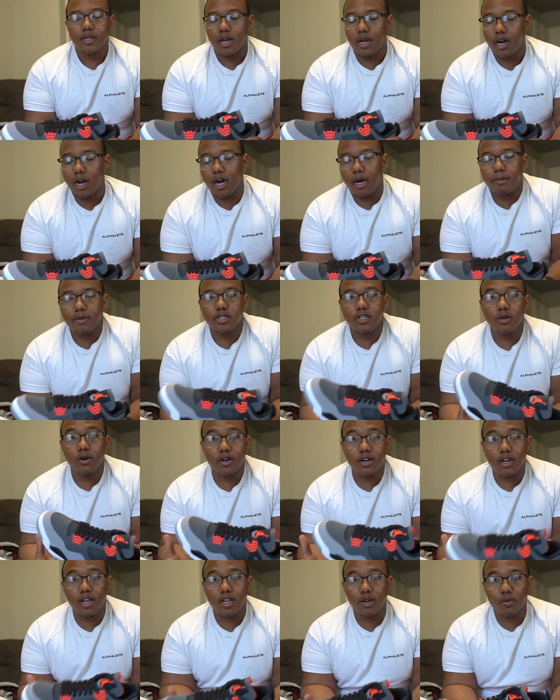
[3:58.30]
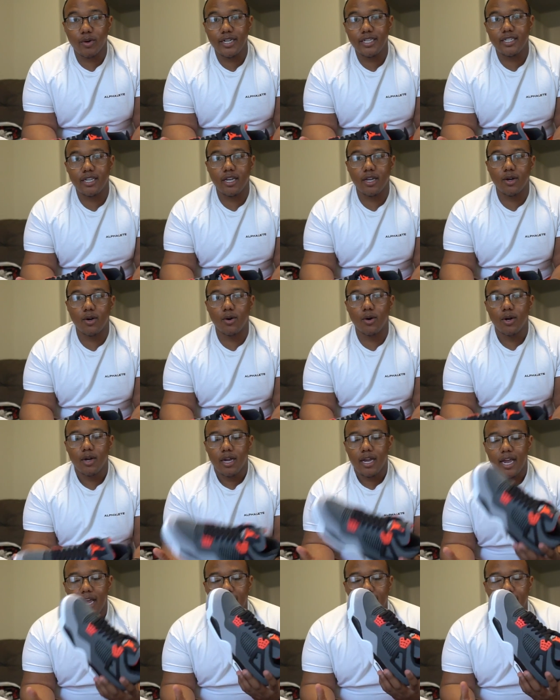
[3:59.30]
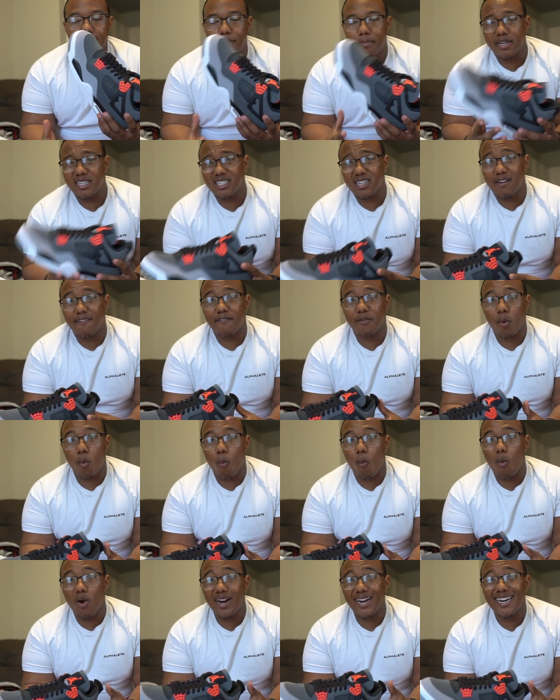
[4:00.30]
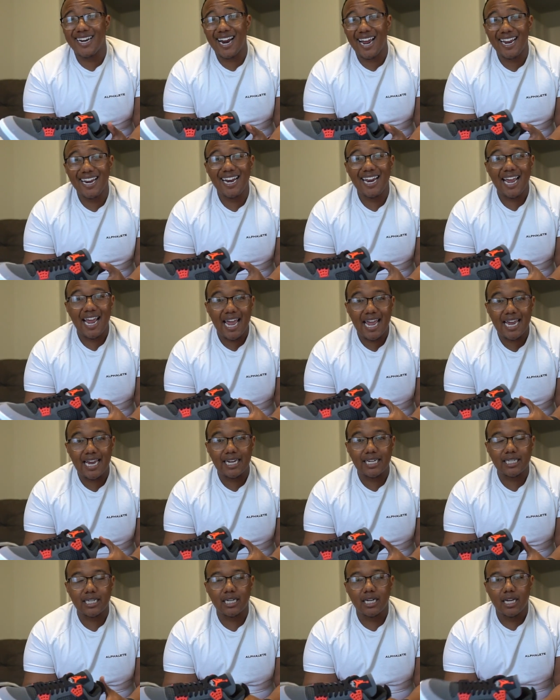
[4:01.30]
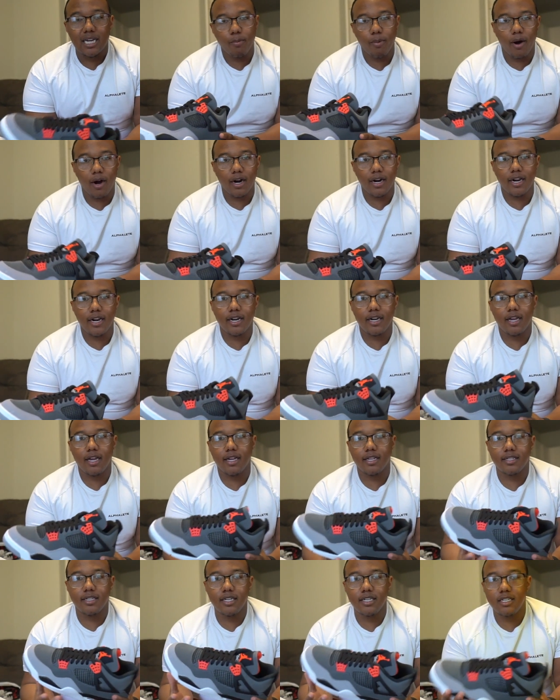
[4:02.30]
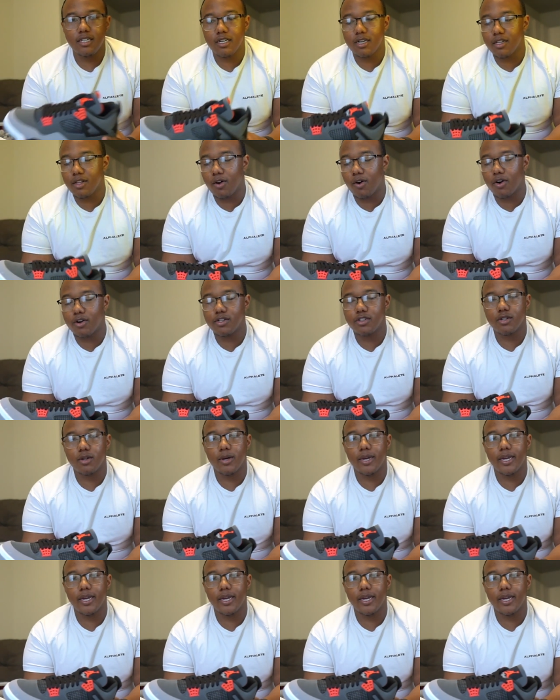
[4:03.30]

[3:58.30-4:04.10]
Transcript: um, $200 retail and he picked it up for 198 coupon at, at DTLR so